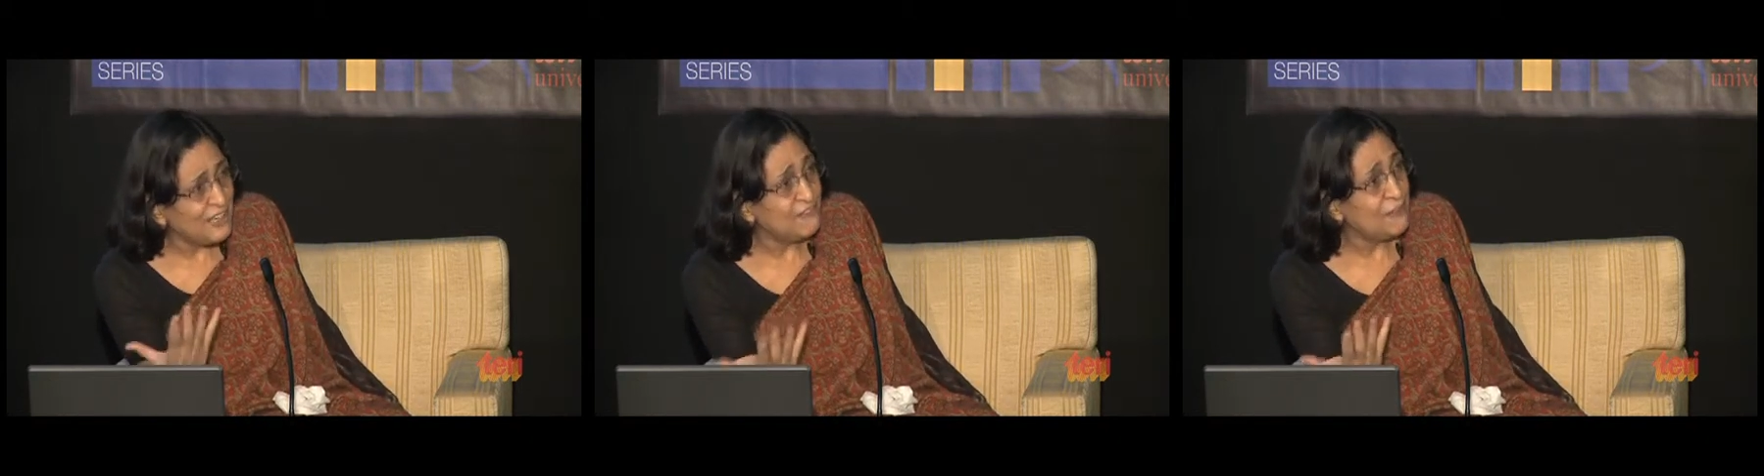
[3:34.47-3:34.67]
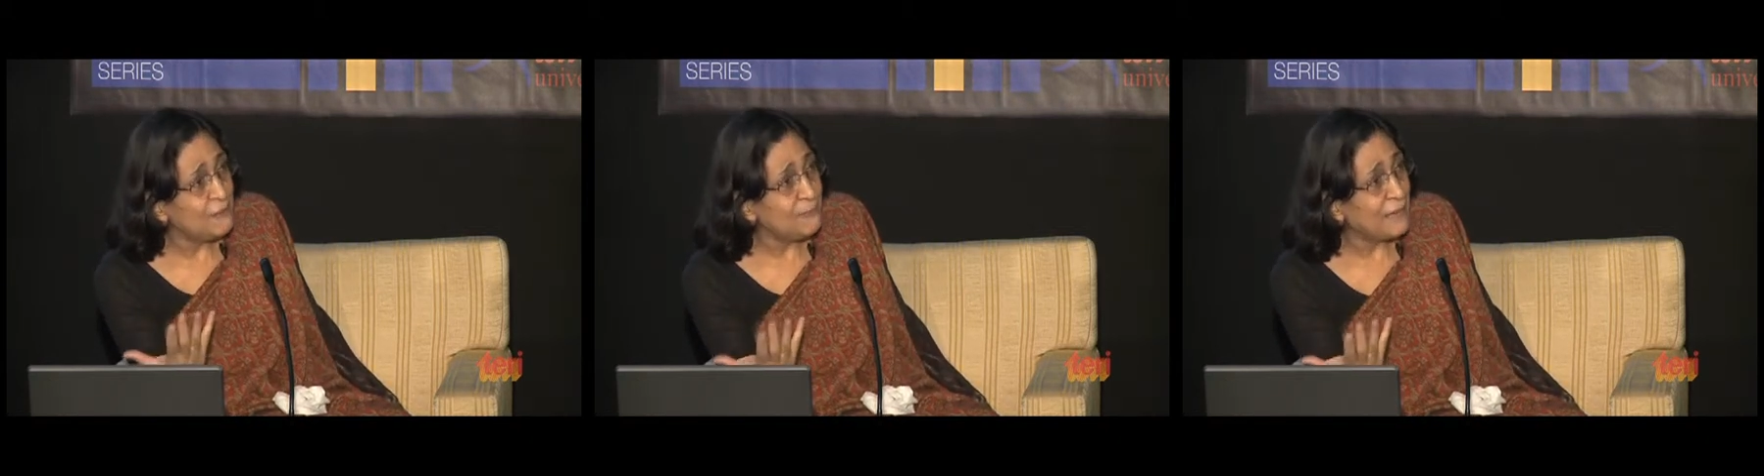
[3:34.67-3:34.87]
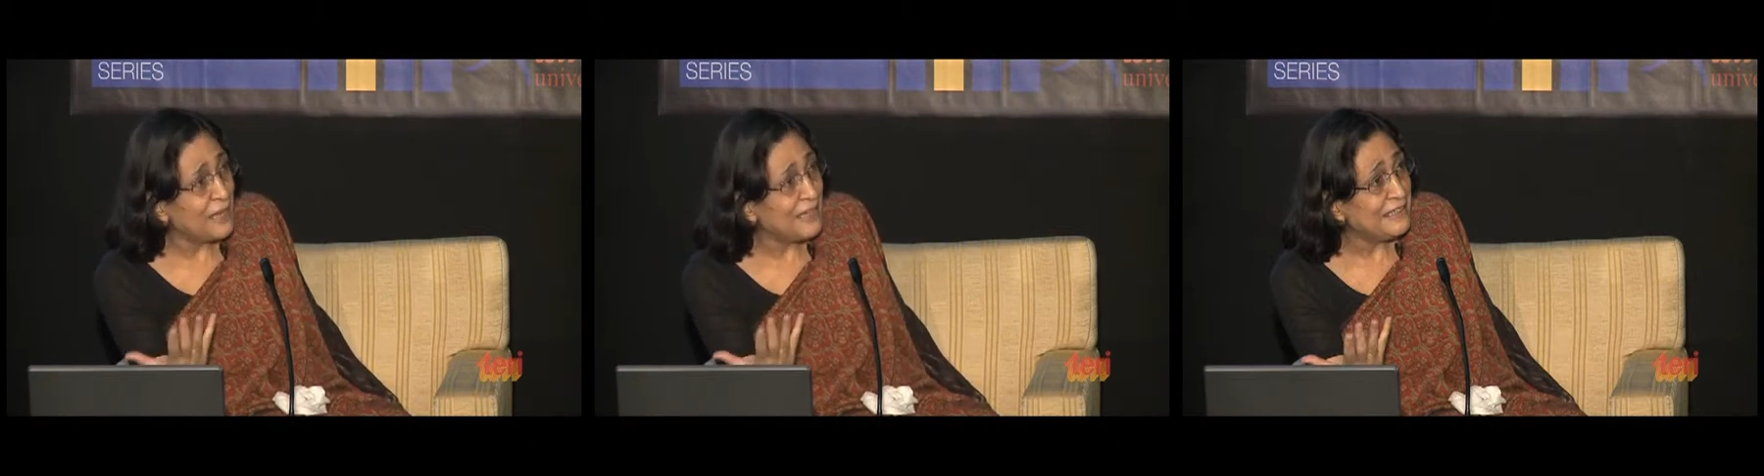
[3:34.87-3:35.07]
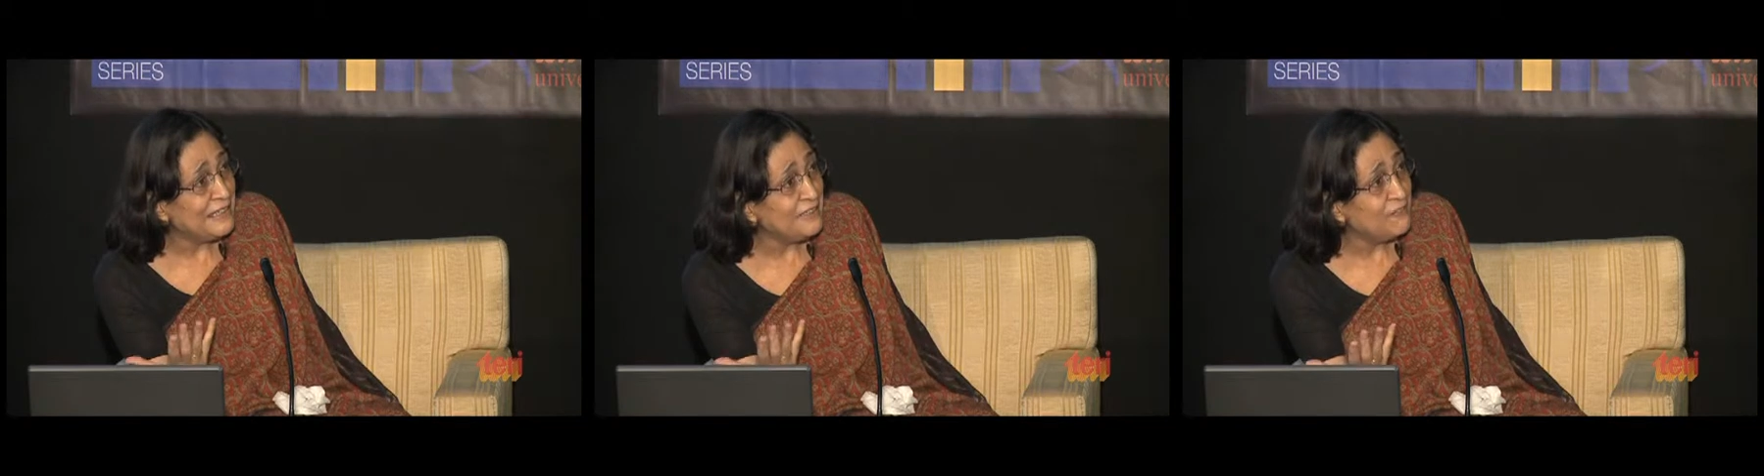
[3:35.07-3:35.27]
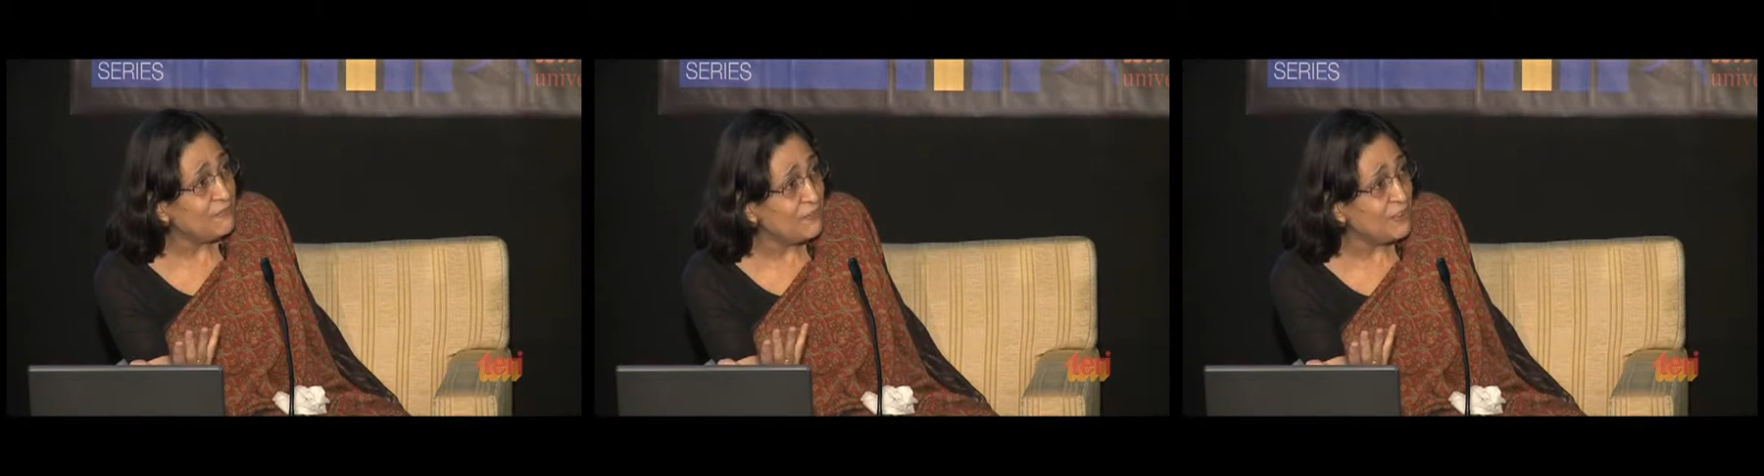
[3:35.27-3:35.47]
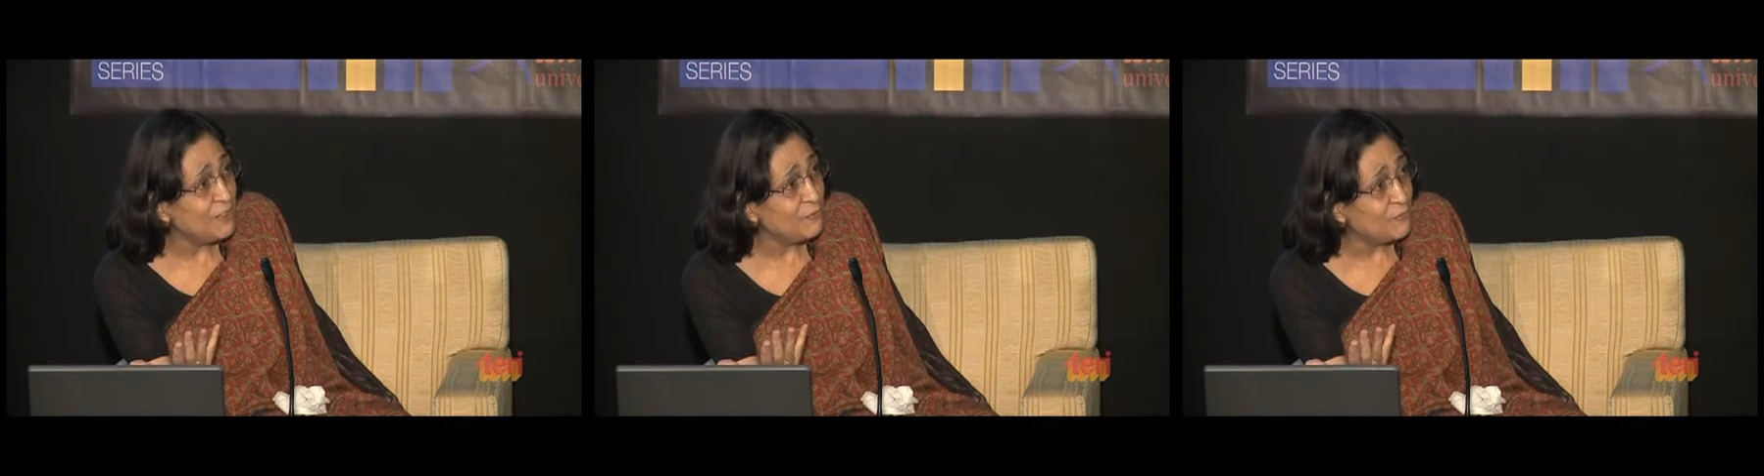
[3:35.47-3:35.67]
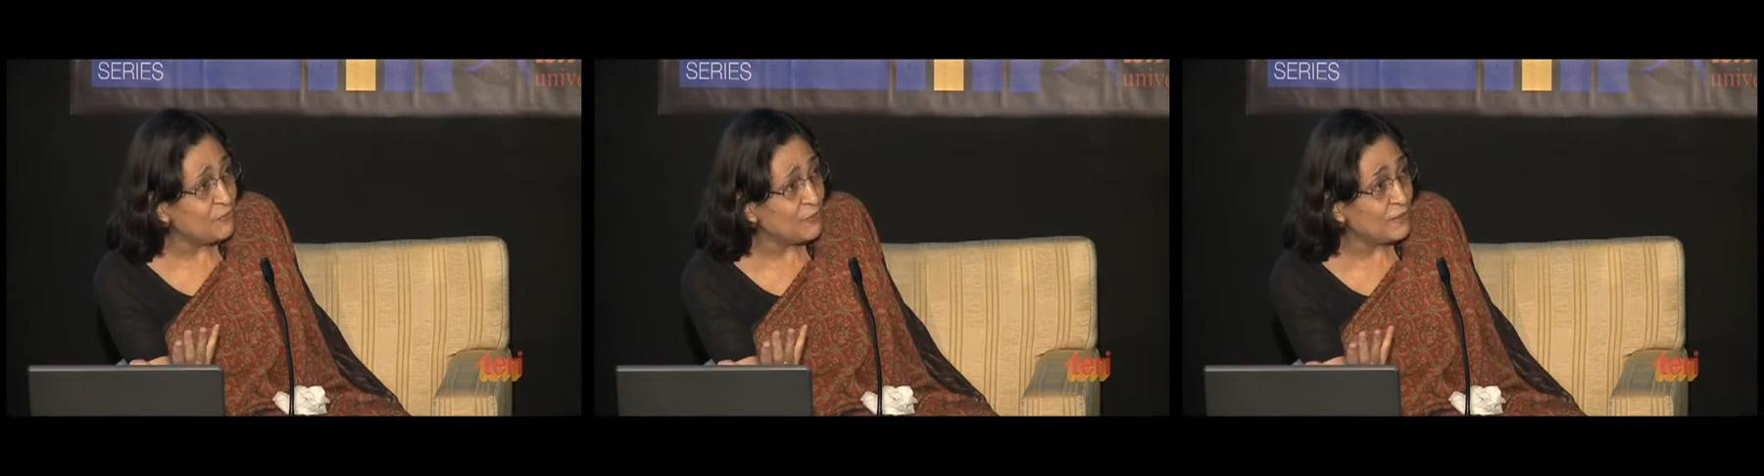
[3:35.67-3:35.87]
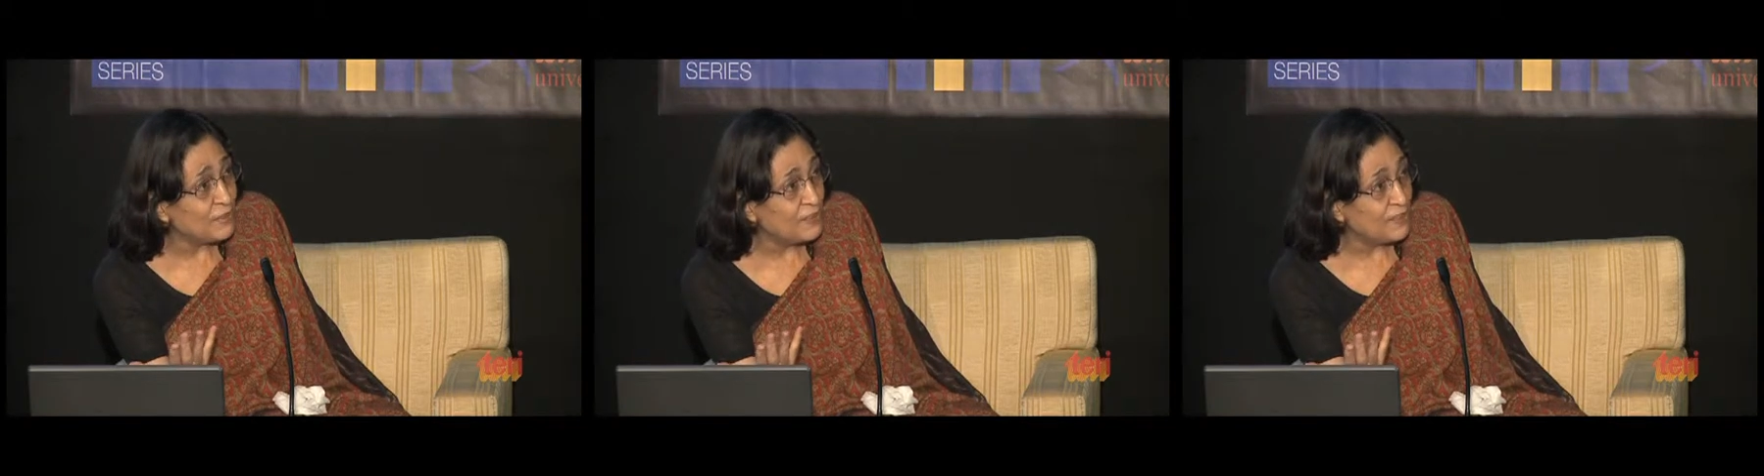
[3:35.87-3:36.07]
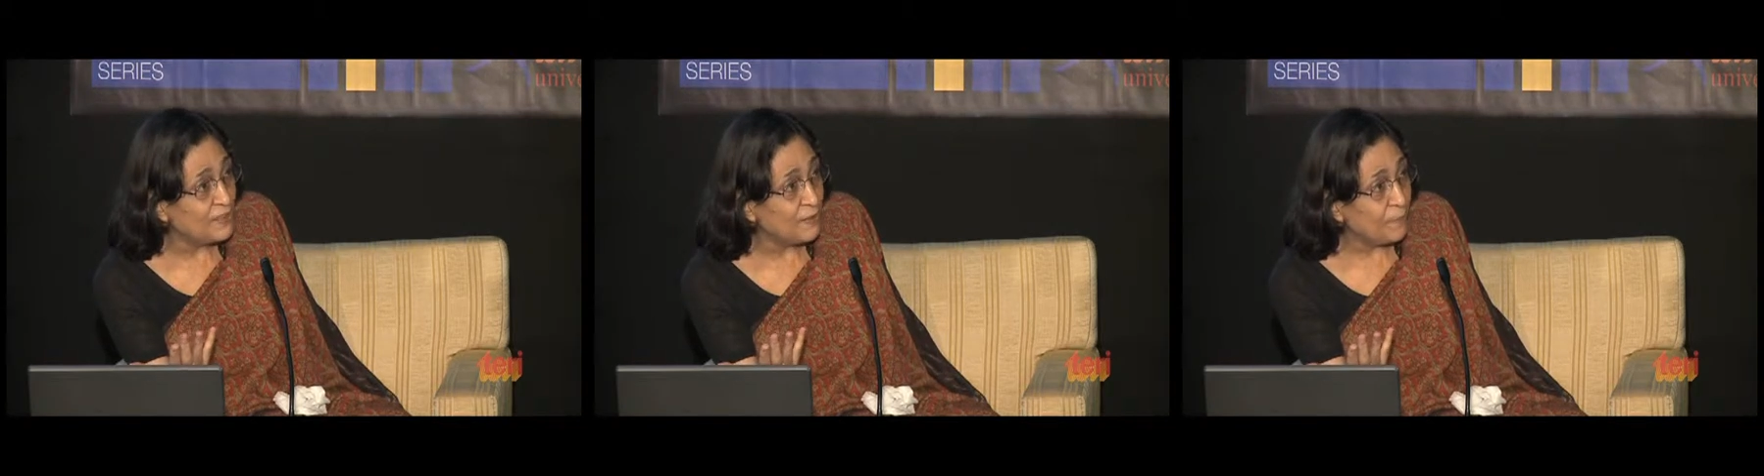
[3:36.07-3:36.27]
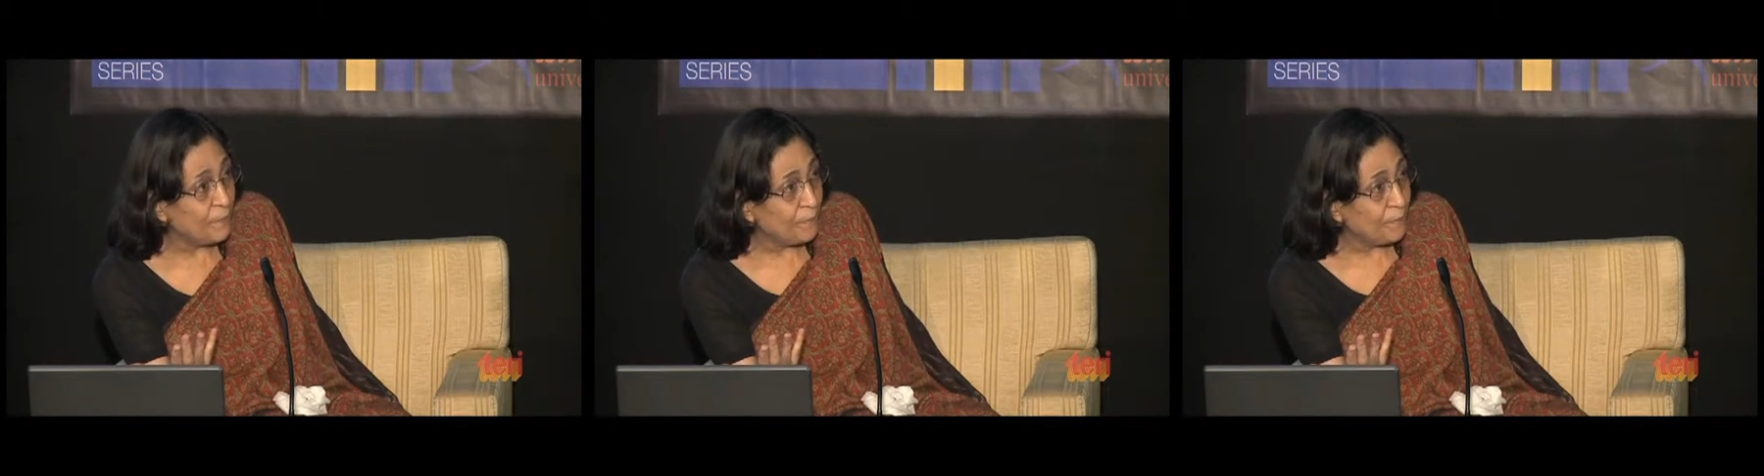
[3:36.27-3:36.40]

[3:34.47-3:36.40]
level planning framework,